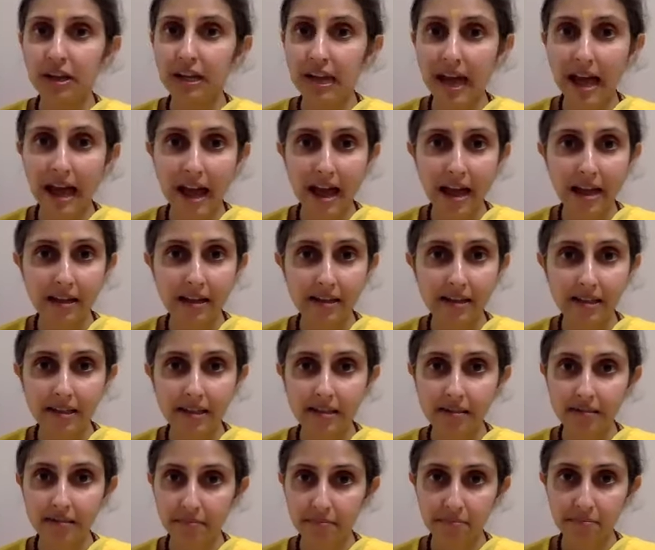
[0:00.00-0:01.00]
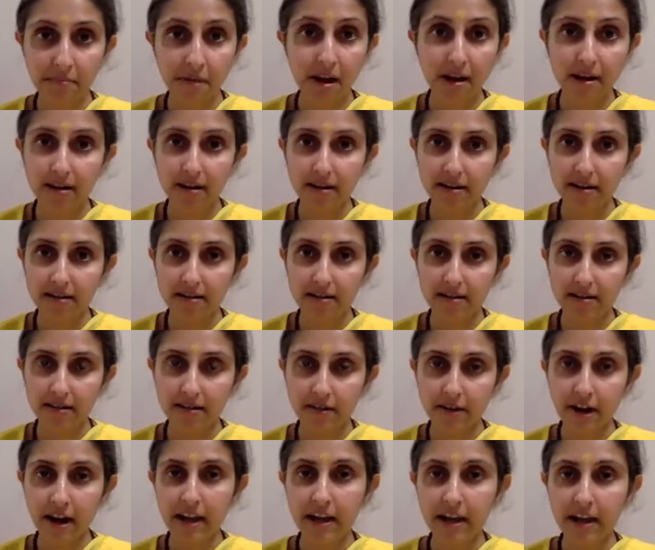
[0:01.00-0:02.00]
glass, mug,
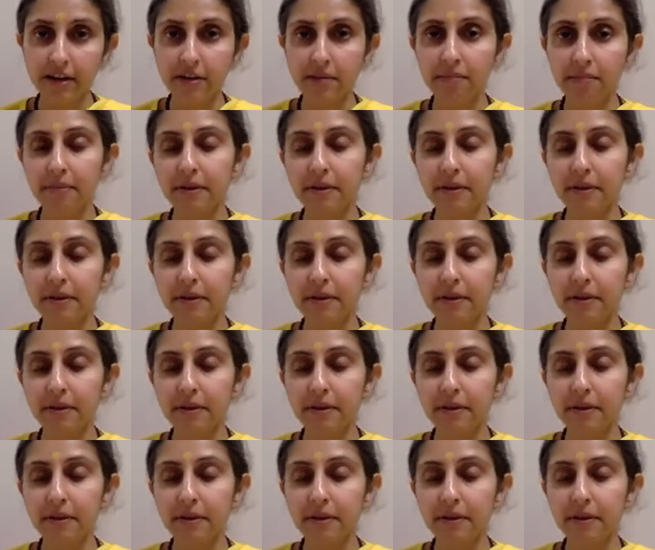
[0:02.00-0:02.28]
right?